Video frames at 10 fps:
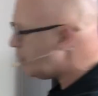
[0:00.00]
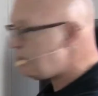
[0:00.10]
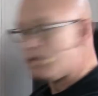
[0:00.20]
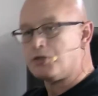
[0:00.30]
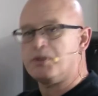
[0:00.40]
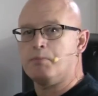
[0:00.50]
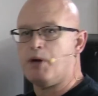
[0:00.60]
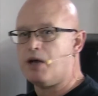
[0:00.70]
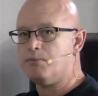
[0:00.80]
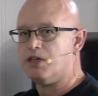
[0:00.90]
we punch with the
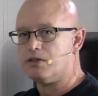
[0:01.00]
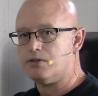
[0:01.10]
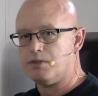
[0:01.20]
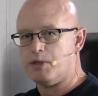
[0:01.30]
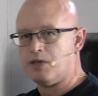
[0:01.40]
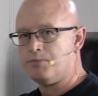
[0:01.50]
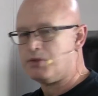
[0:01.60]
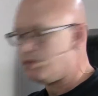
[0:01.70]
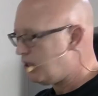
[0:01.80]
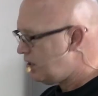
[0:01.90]
bottom knuckle, the bottom
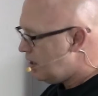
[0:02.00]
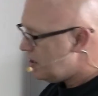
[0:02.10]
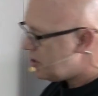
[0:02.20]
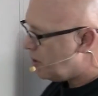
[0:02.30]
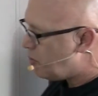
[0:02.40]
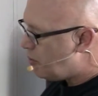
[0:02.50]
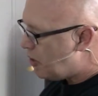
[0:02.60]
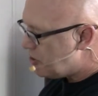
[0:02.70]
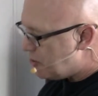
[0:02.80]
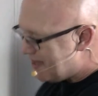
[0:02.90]
three. Some will
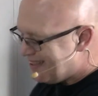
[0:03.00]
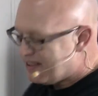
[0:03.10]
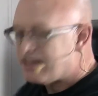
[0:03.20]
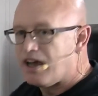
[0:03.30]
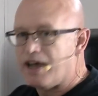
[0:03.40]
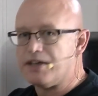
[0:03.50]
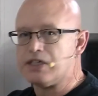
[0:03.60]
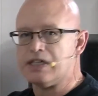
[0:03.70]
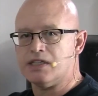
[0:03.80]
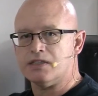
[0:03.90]
punch with the entire
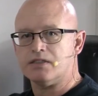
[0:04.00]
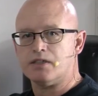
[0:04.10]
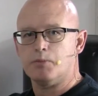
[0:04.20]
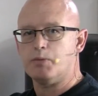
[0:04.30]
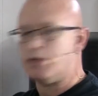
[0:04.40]
hand, some will